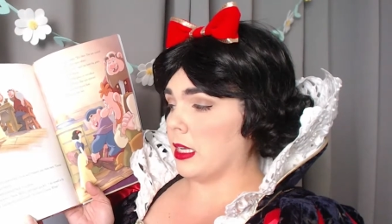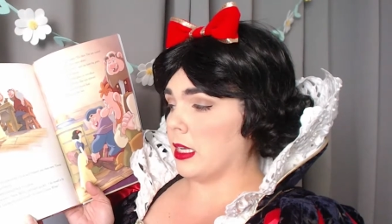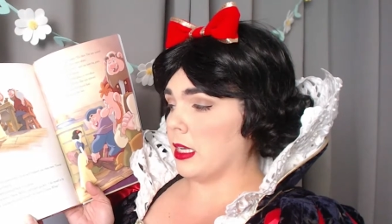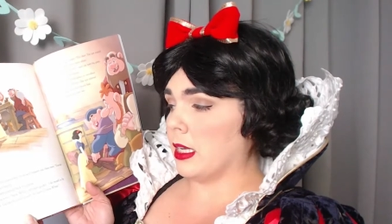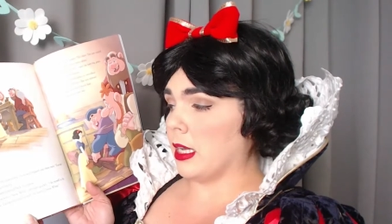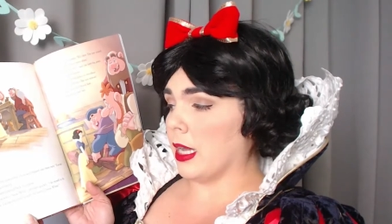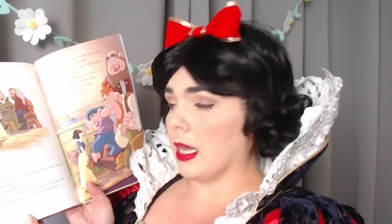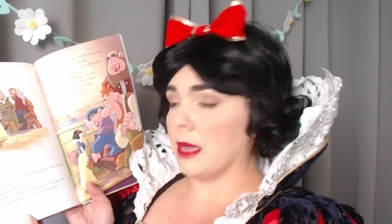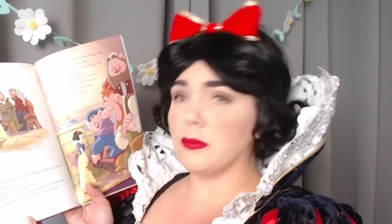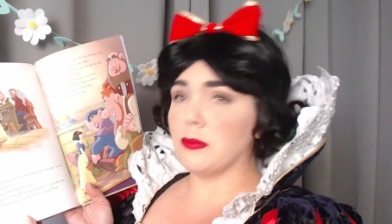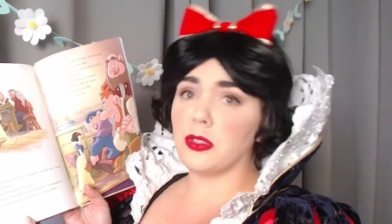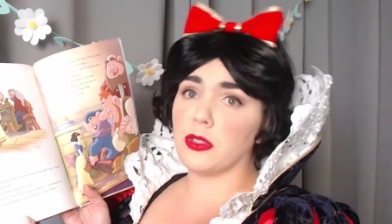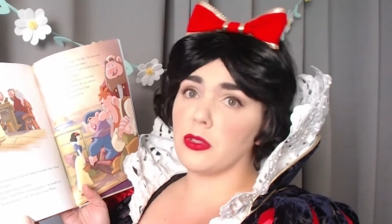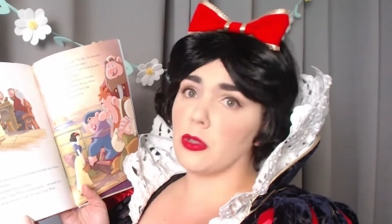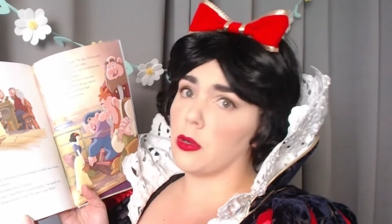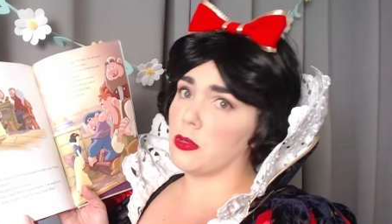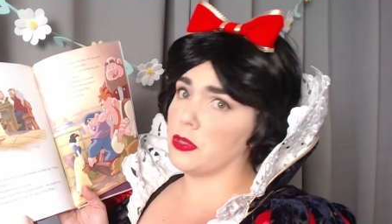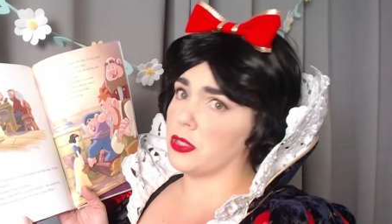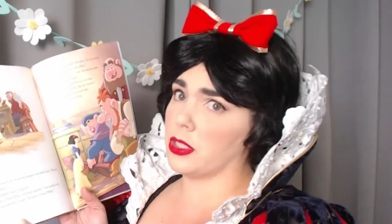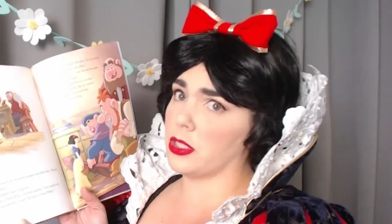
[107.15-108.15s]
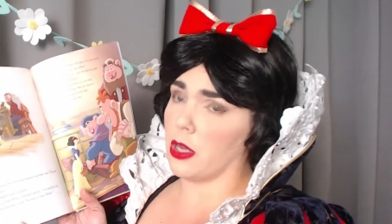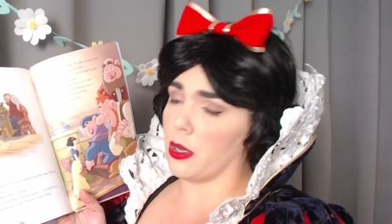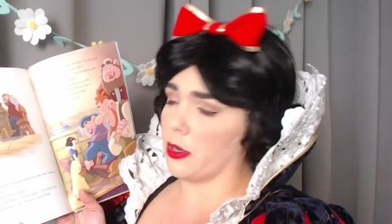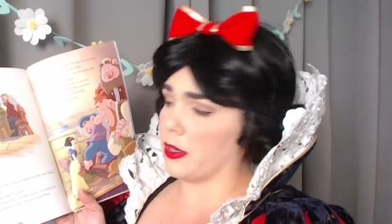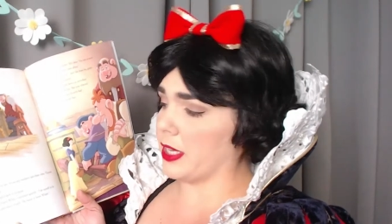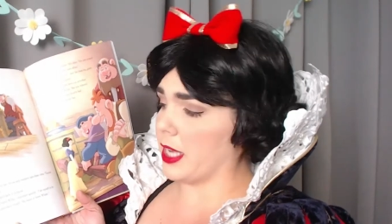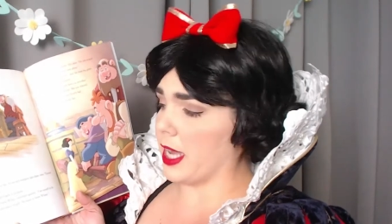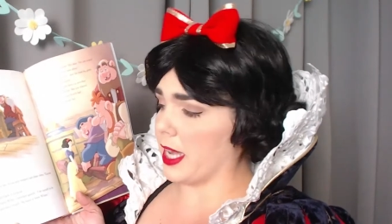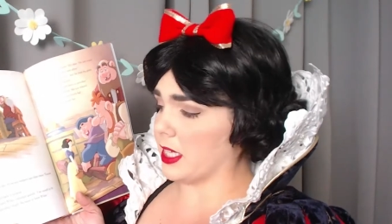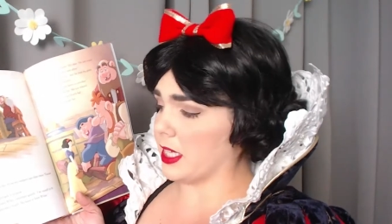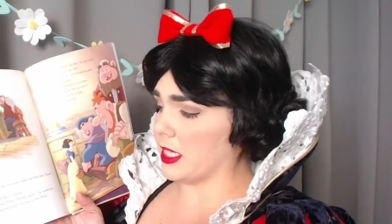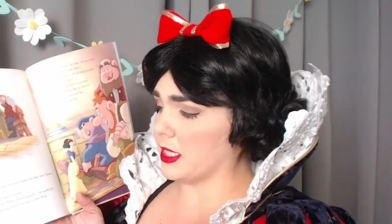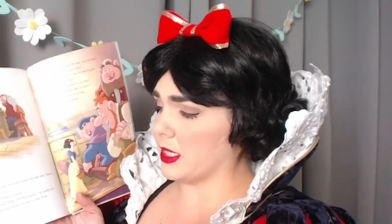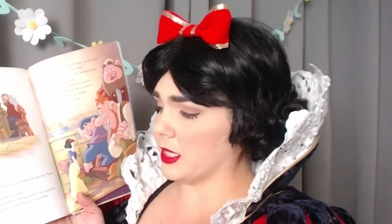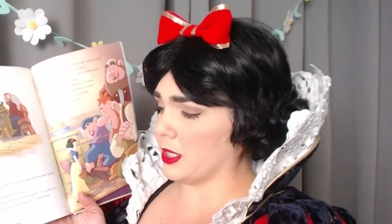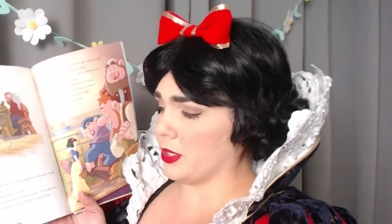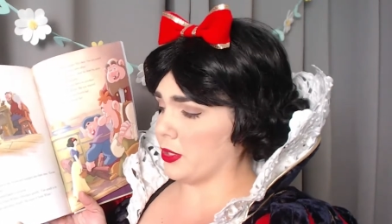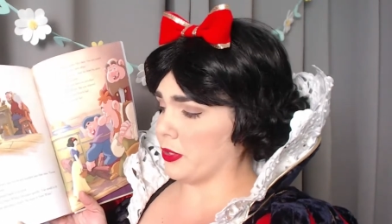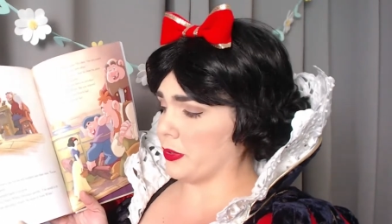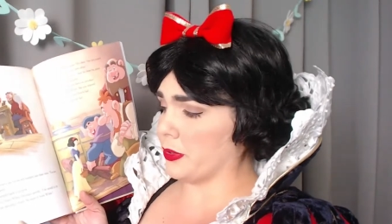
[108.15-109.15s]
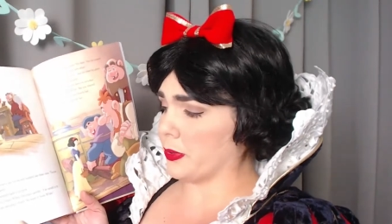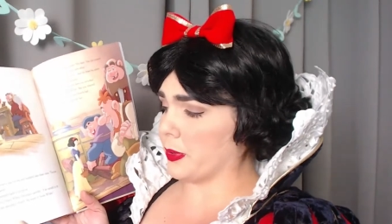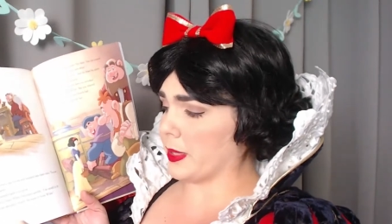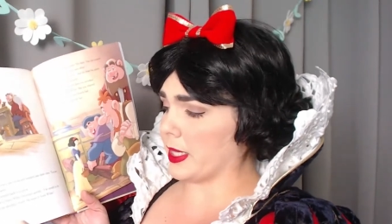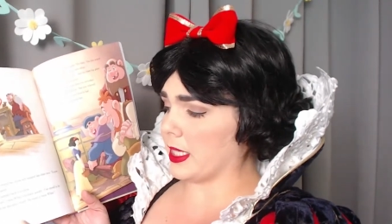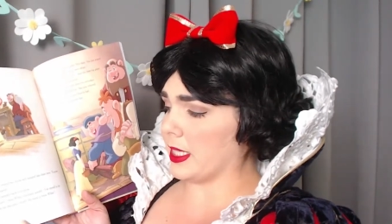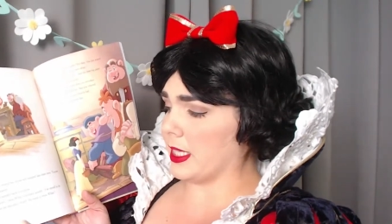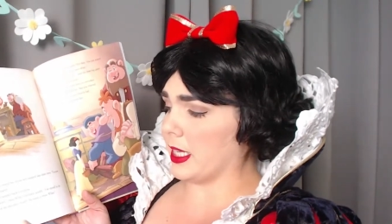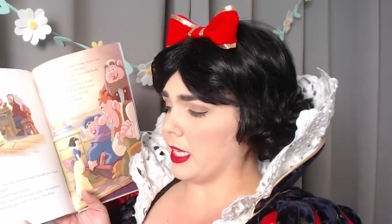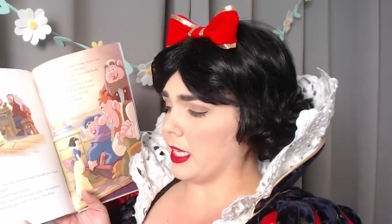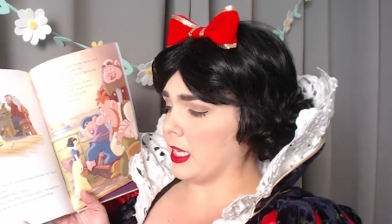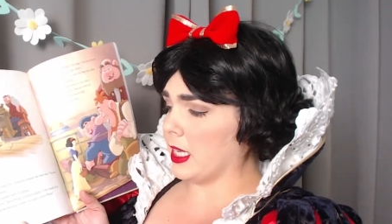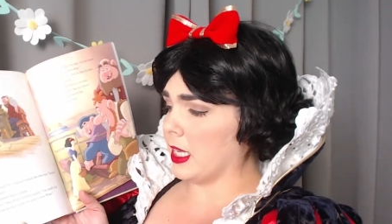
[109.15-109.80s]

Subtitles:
"I'm so sorry," I continued quickly.